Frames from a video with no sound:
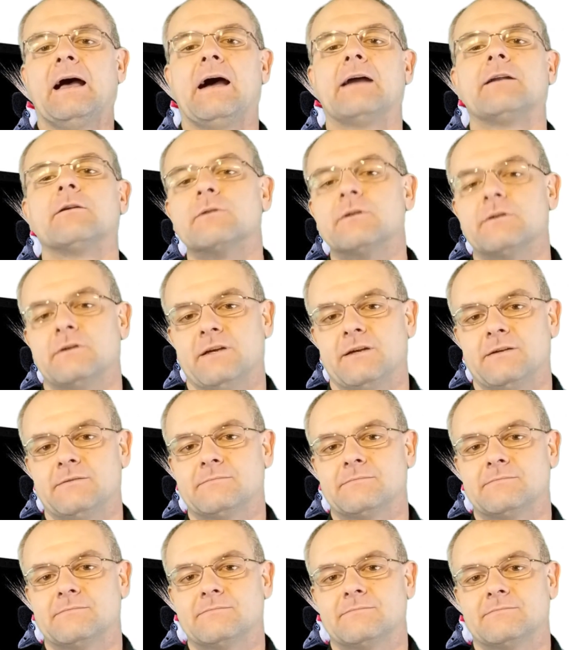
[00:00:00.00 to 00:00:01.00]
I don't know yet.
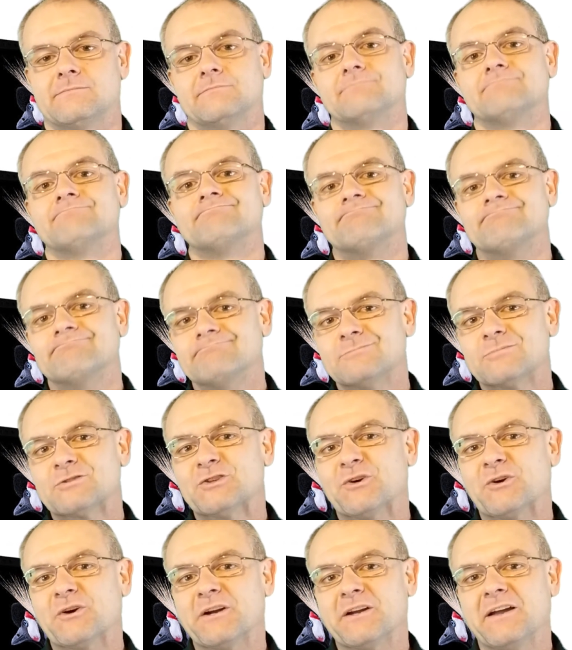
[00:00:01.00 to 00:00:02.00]

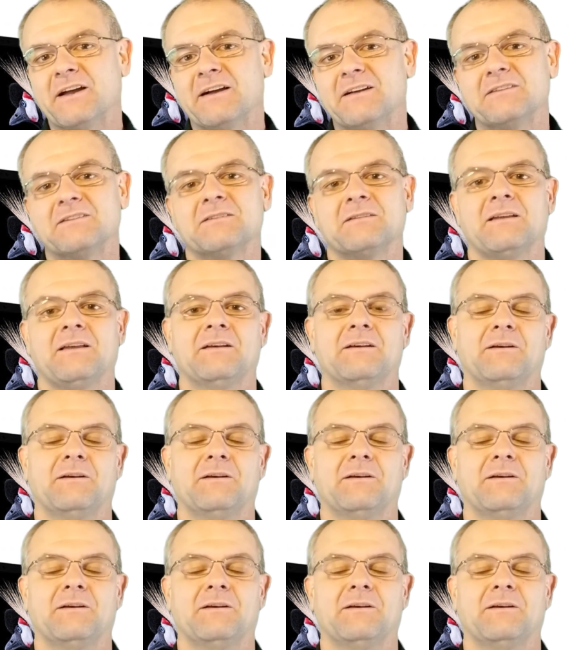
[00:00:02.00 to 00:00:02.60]
Sorry, guys.